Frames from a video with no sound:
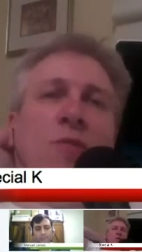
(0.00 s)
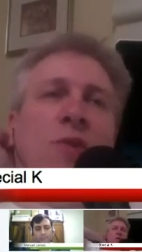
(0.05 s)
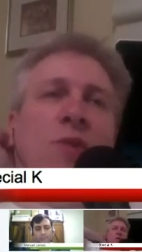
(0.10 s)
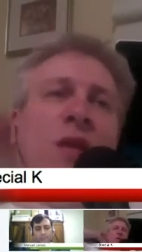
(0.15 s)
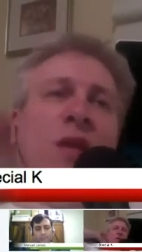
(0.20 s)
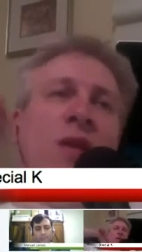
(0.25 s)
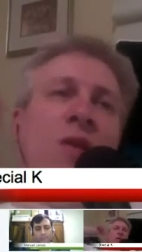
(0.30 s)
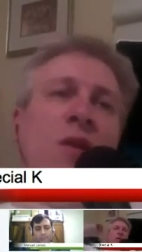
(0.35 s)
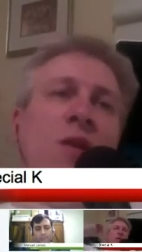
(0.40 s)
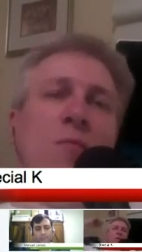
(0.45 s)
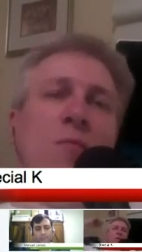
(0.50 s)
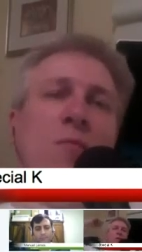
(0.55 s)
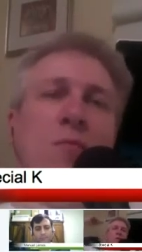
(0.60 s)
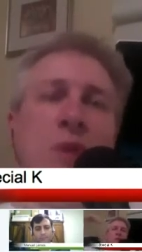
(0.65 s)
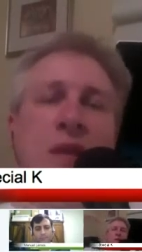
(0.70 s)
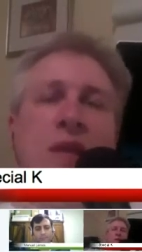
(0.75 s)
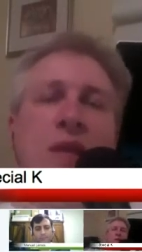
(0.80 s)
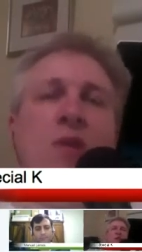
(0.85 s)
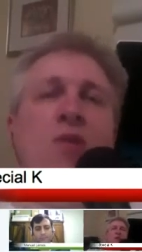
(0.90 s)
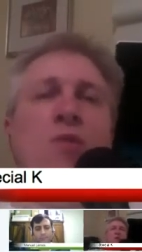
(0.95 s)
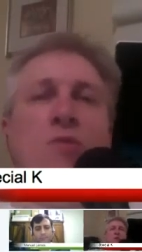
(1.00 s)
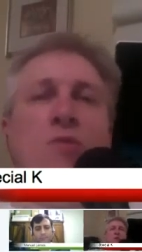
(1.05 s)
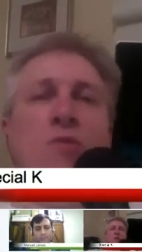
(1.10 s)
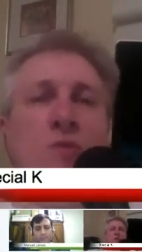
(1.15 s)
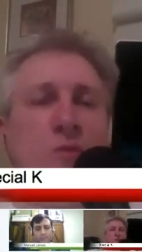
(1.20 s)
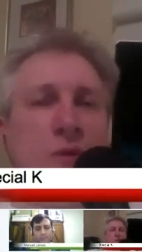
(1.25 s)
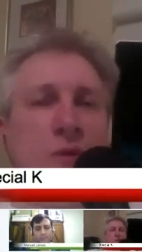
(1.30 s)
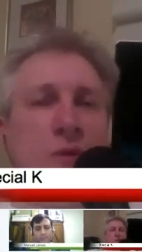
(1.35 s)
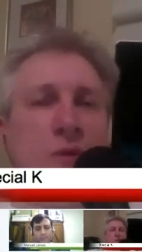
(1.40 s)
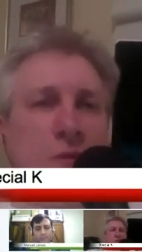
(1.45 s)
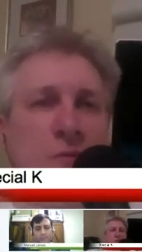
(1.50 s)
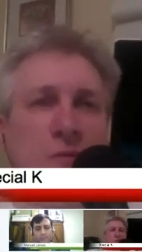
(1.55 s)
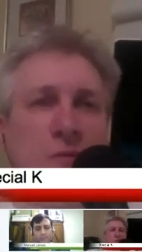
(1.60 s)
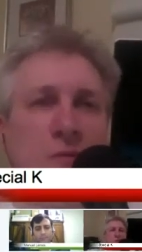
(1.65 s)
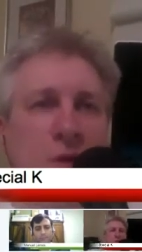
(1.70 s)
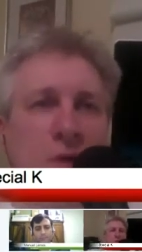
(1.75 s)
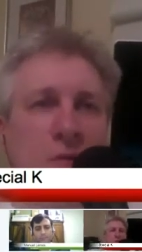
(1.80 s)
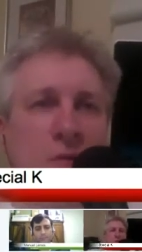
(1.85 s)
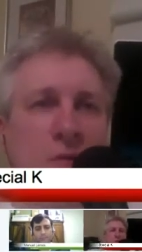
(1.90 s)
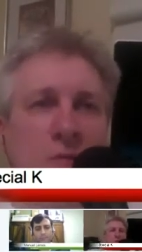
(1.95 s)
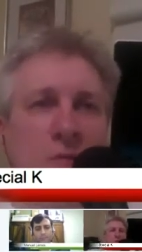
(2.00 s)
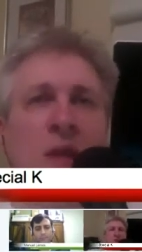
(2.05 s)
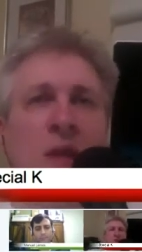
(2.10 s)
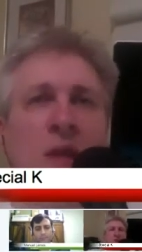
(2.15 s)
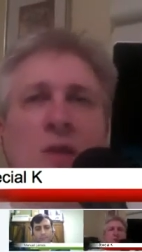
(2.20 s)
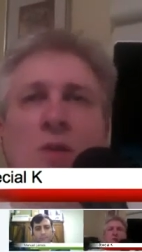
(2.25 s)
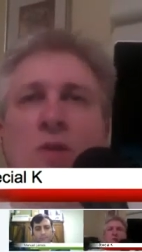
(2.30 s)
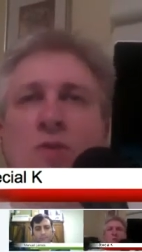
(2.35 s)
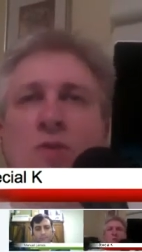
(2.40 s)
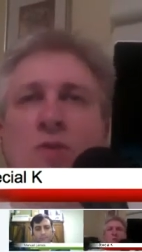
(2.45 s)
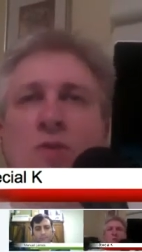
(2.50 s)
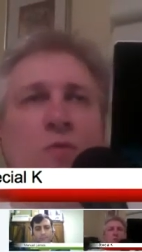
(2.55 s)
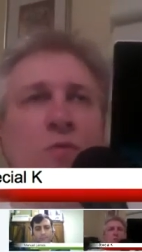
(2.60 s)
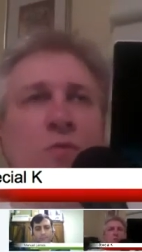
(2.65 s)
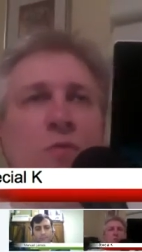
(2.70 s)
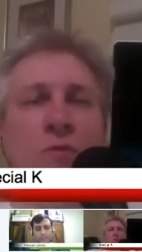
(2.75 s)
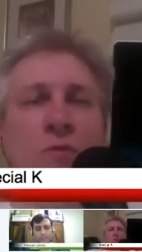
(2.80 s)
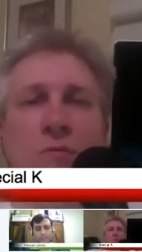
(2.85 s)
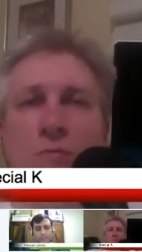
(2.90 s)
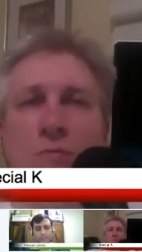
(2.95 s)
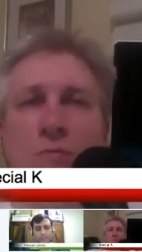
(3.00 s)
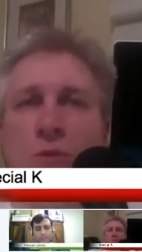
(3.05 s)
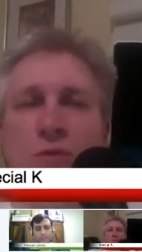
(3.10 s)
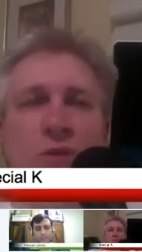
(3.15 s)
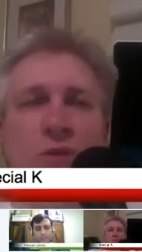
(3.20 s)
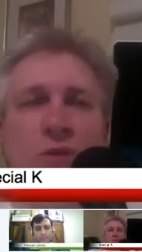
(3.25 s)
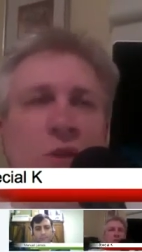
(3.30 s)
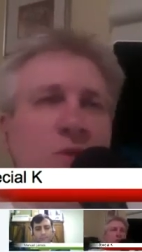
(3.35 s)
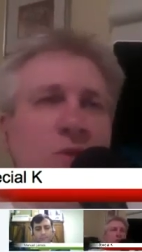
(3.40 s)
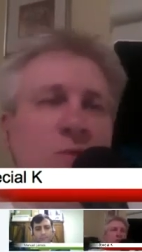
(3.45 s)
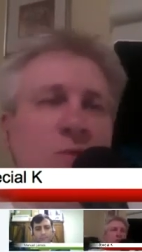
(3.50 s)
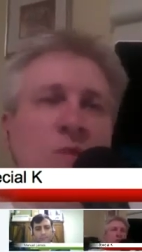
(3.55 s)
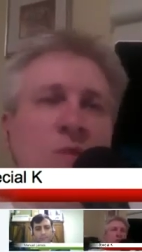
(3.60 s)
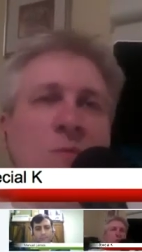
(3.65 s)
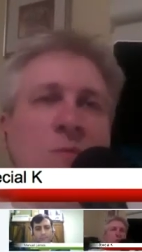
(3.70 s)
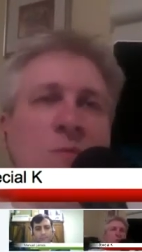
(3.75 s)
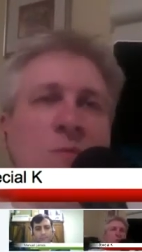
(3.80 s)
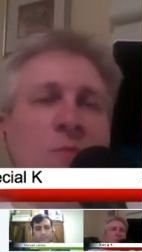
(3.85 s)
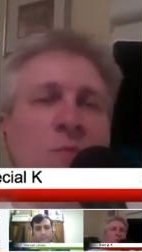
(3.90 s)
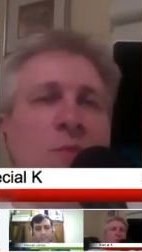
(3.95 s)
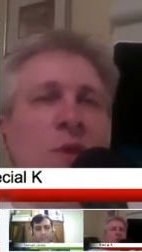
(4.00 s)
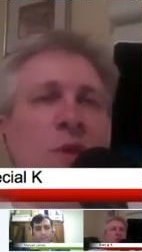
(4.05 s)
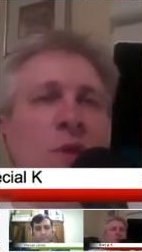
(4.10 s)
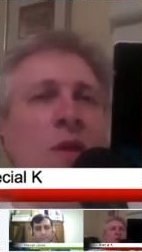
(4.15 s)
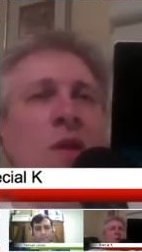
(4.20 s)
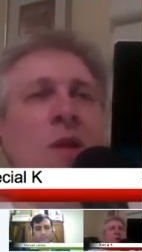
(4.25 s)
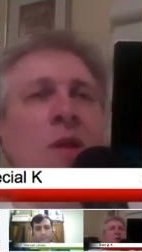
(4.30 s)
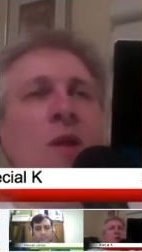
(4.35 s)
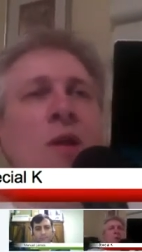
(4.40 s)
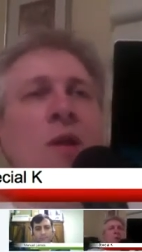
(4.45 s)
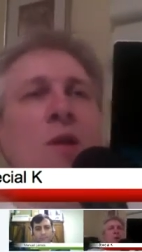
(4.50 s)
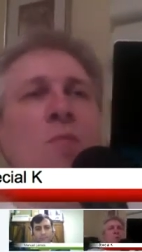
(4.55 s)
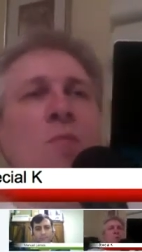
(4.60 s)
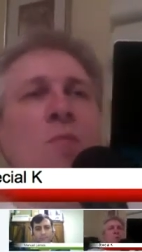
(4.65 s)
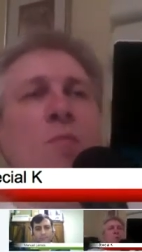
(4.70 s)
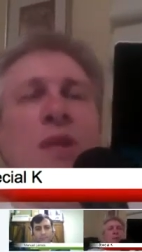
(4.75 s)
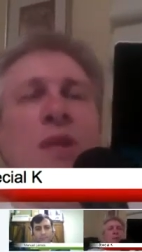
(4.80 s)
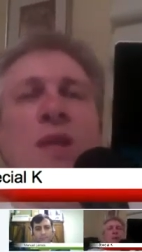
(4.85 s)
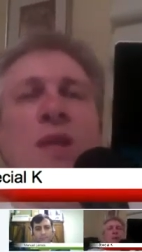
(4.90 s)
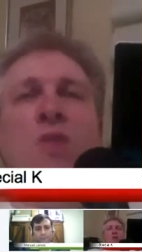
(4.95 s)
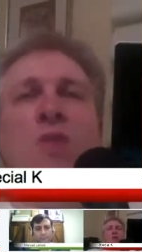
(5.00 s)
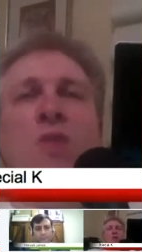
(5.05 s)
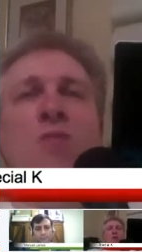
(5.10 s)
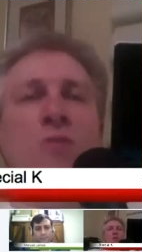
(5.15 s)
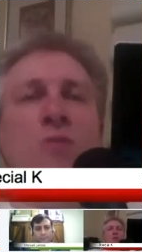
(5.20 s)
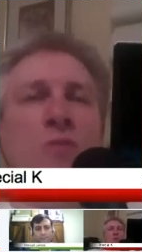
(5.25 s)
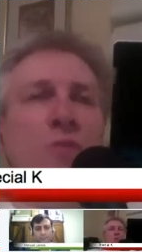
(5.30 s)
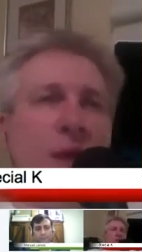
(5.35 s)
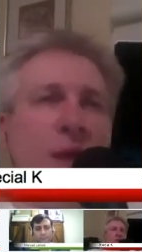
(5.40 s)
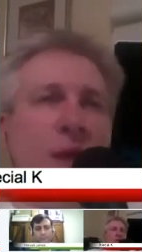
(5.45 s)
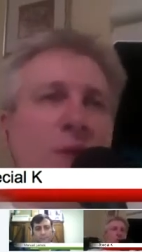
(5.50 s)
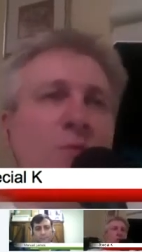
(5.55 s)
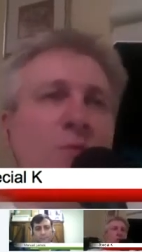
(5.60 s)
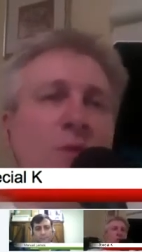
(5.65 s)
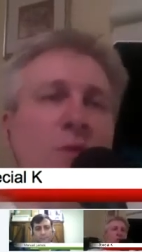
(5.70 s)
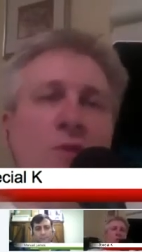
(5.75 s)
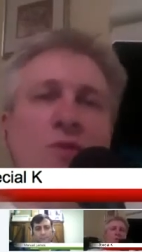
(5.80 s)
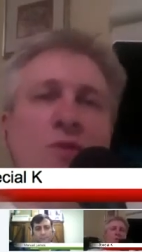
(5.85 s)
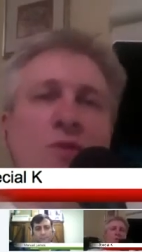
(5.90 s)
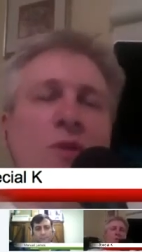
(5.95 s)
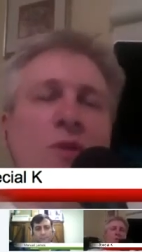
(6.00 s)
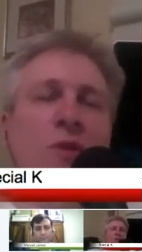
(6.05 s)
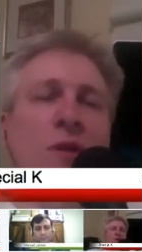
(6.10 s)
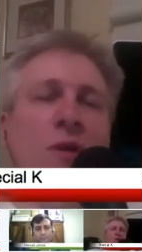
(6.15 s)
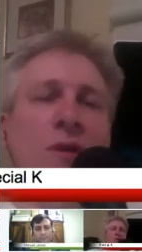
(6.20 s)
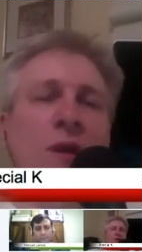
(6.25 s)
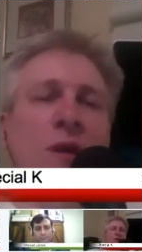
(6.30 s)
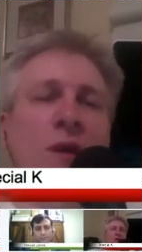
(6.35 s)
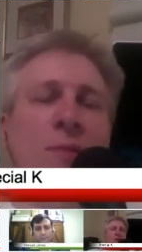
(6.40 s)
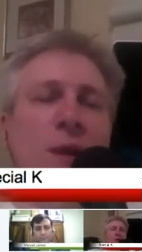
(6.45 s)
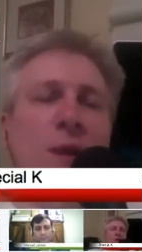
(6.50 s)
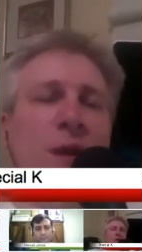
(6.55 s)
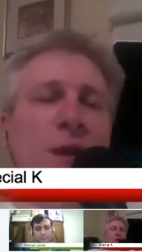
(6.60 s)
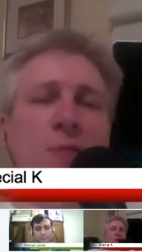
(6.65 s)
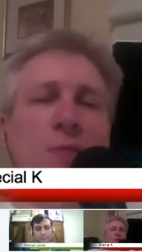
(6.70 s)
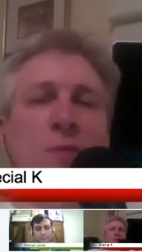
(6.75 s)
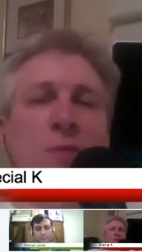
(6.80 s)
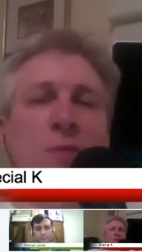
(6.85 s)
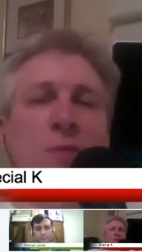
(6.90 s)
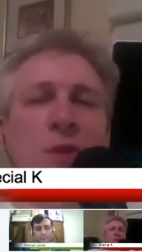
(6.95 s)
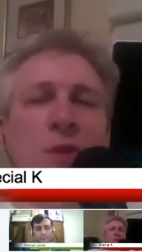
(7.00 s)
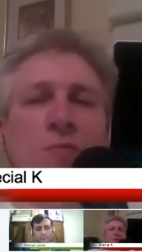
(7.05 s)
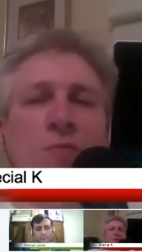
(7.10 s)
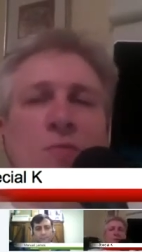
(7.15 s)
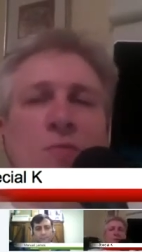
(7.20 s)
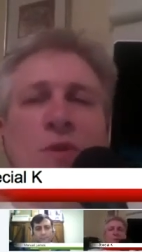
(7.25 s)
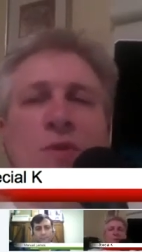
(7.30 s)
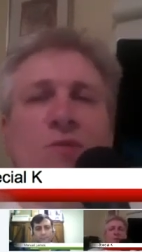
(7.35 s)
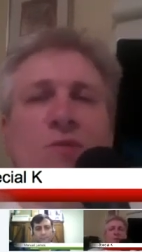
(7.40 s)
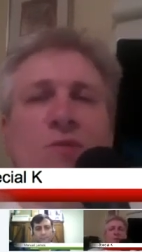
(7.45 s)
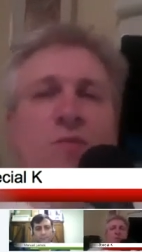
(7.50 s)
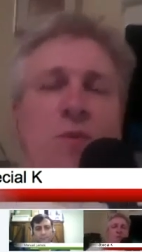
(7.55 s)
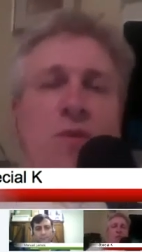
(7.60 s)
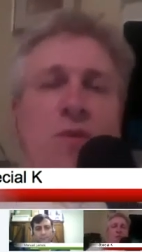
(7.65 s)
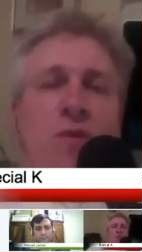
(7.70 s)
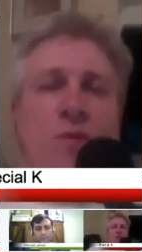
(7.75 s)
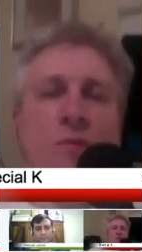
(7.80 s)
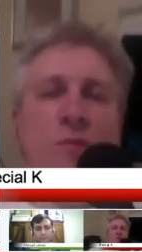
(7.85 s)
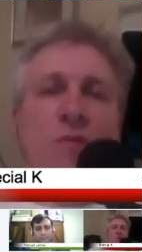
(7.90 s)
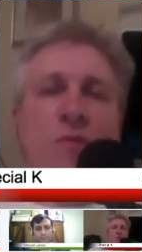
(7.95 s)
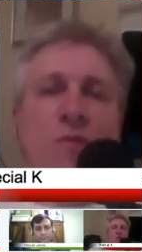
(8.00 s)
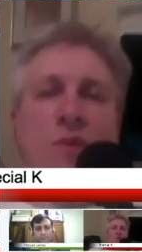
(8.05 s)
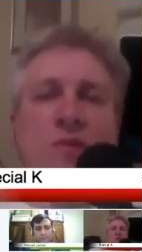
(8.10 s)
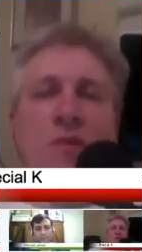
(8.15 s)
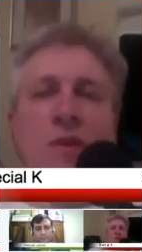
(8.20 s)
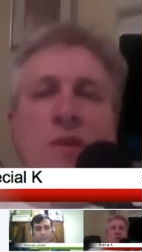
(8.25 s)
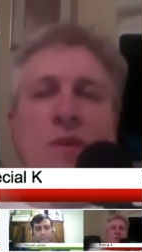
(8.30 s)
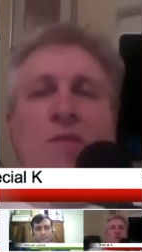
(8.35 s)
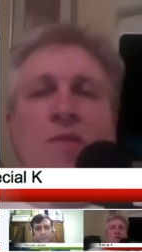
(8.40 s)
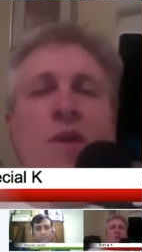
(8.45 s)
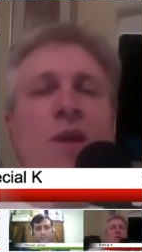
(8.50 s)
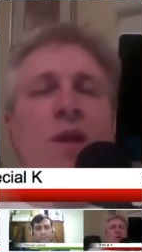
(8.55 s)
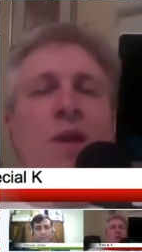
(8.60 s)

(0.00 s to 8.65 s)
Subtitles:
in plain user English or Portuguese or whatever it may be, plain user language, I'm not going to be really impressed with this stuff.